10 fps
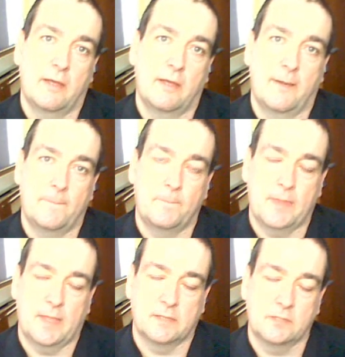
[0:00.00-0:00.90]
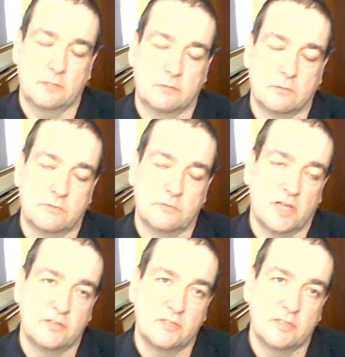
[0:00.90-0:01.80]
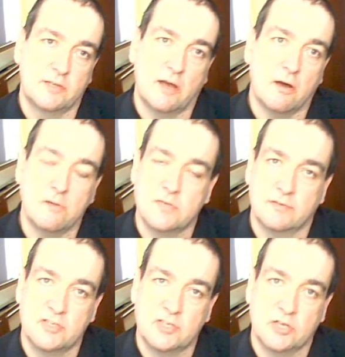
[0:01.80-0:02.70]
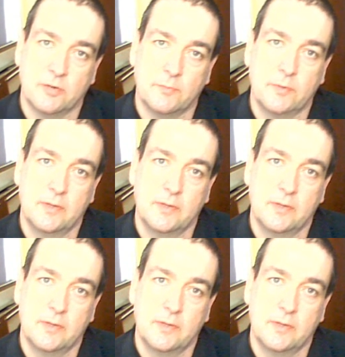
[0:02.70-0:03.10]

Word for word: um, as you're trying to hold down a job.